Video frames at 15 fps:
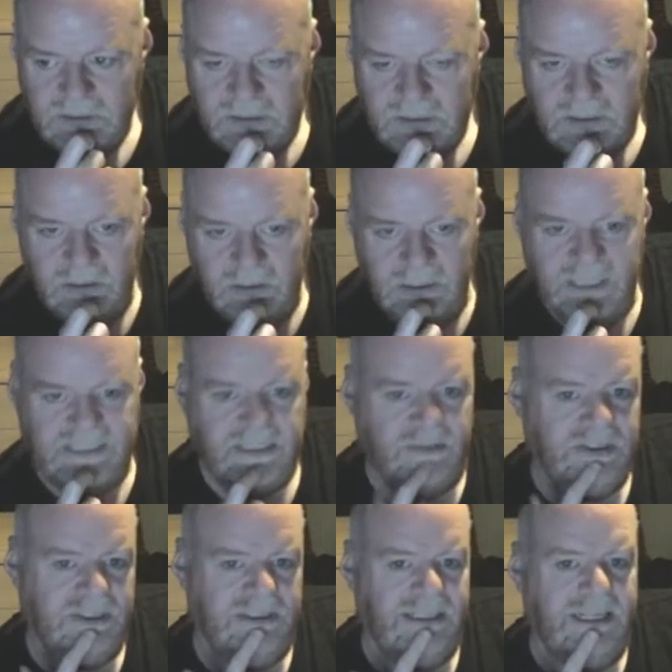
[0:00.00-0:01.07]
not Last
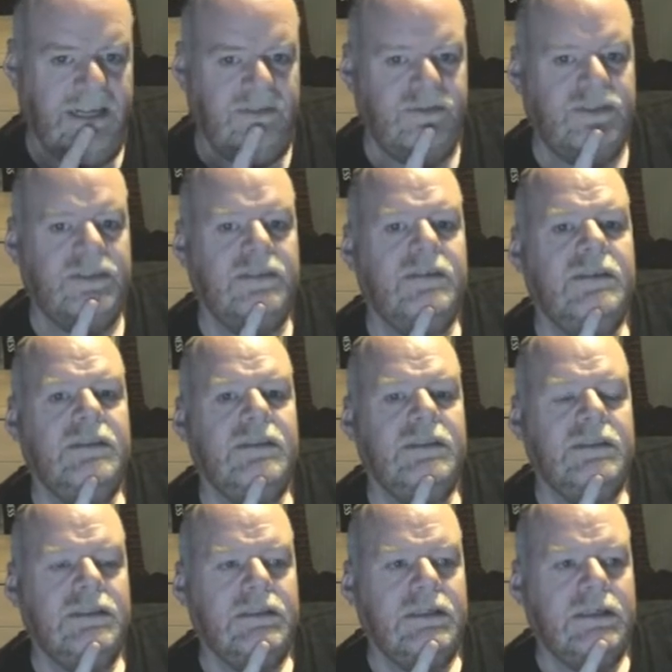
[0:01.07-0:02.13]
House on the Left,
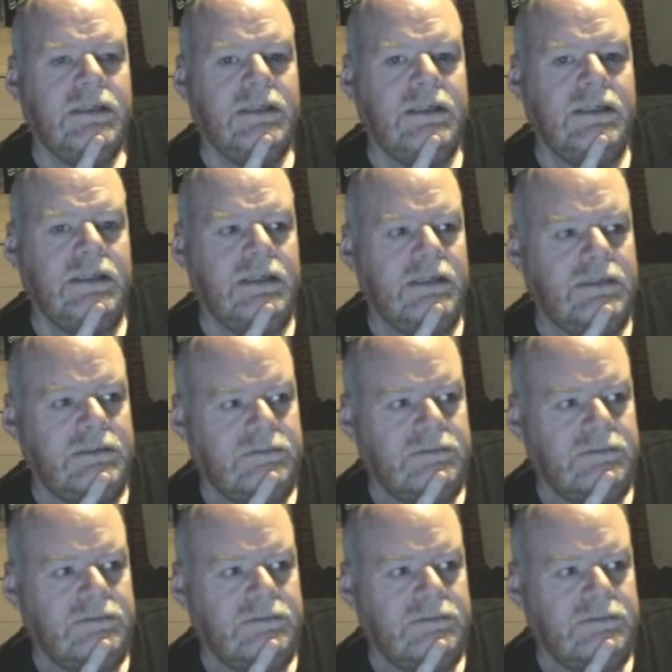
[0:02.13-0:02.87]
House